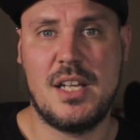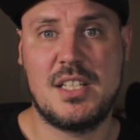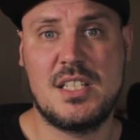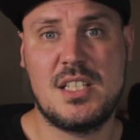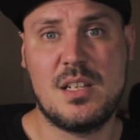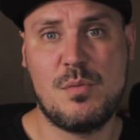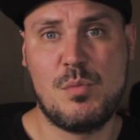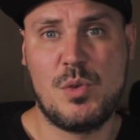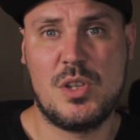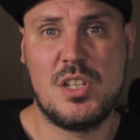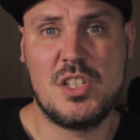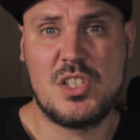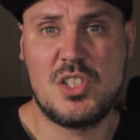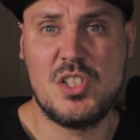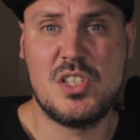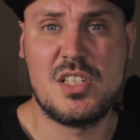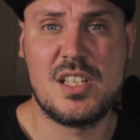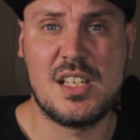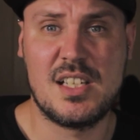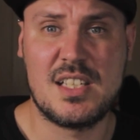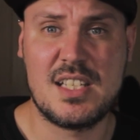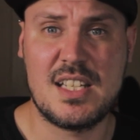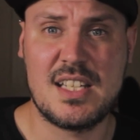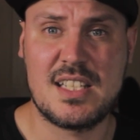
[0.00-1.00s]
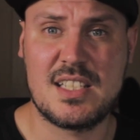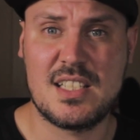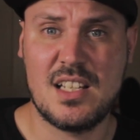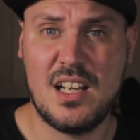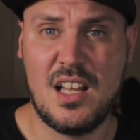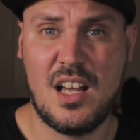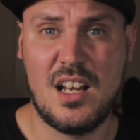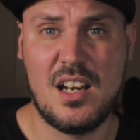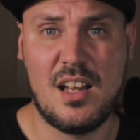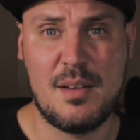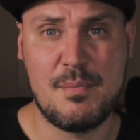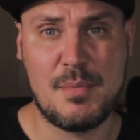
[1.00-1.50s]
As someone that's using a D S L
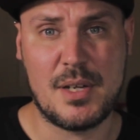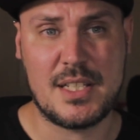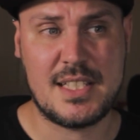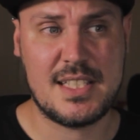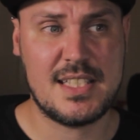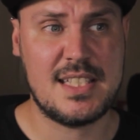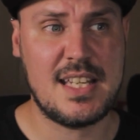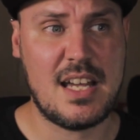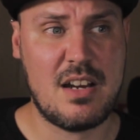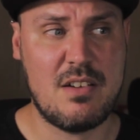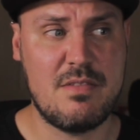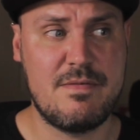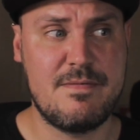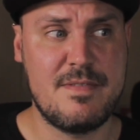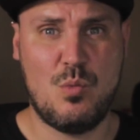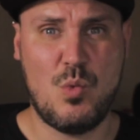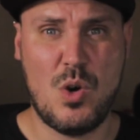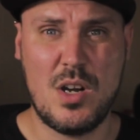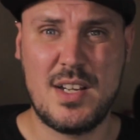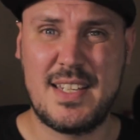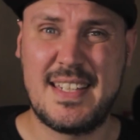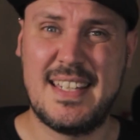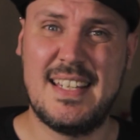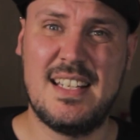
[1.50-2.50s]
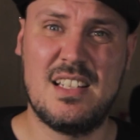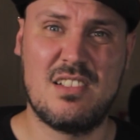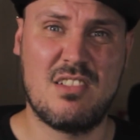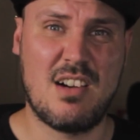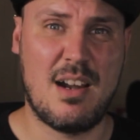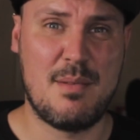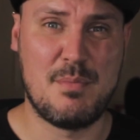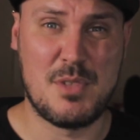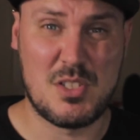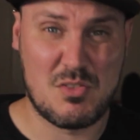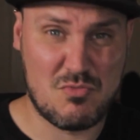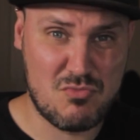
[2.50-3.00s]
R like myself, one
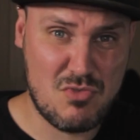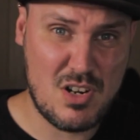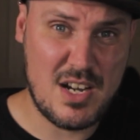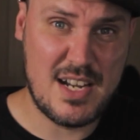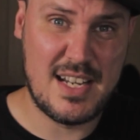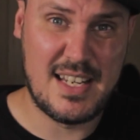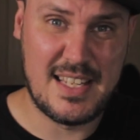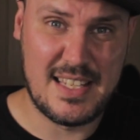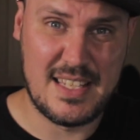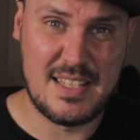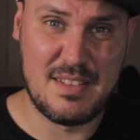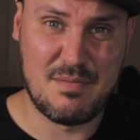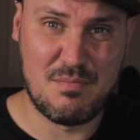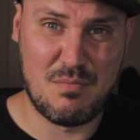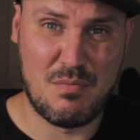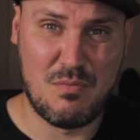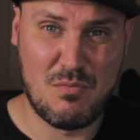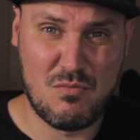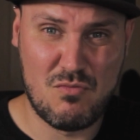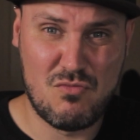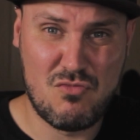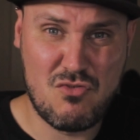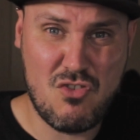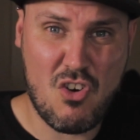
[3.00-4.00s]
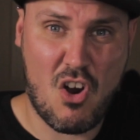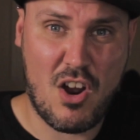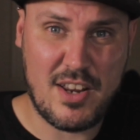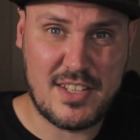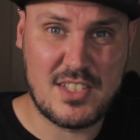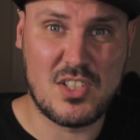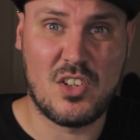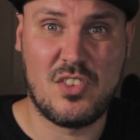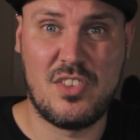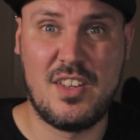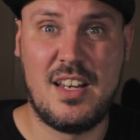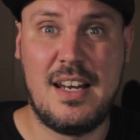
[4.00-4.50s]
kilogram is really
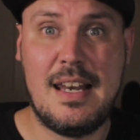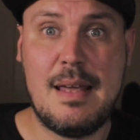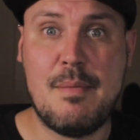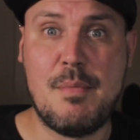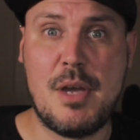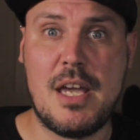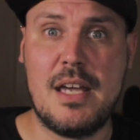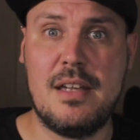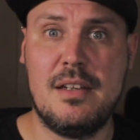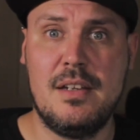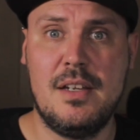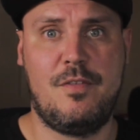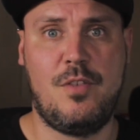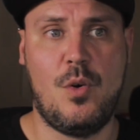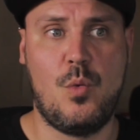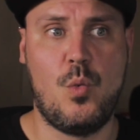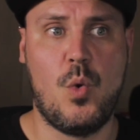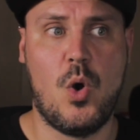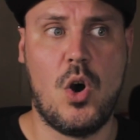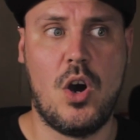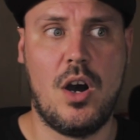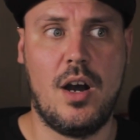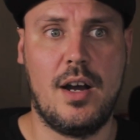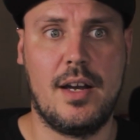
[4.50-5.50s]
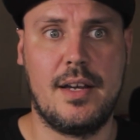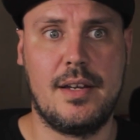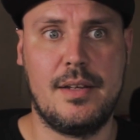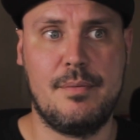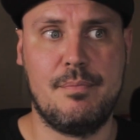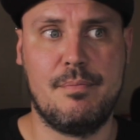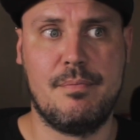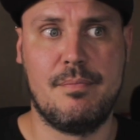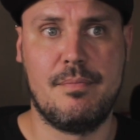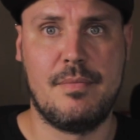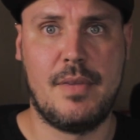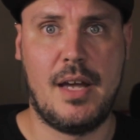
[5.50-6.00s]
right on the limit for what
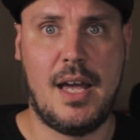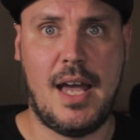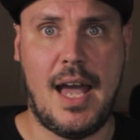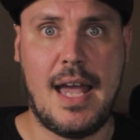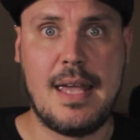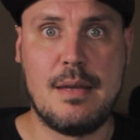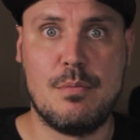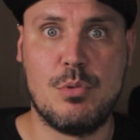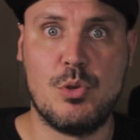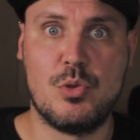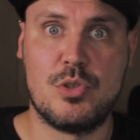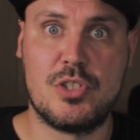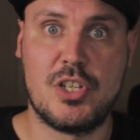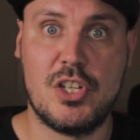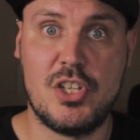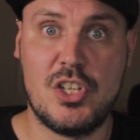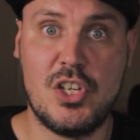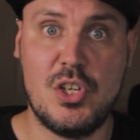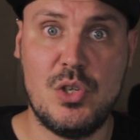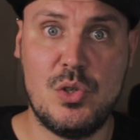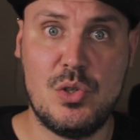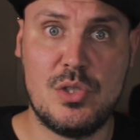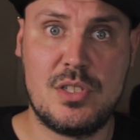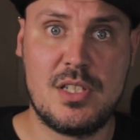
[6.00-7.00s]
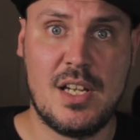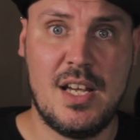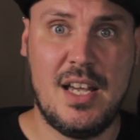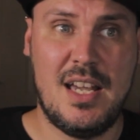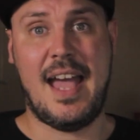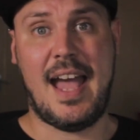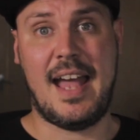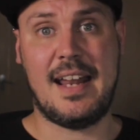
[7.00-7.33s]
I'm able to use.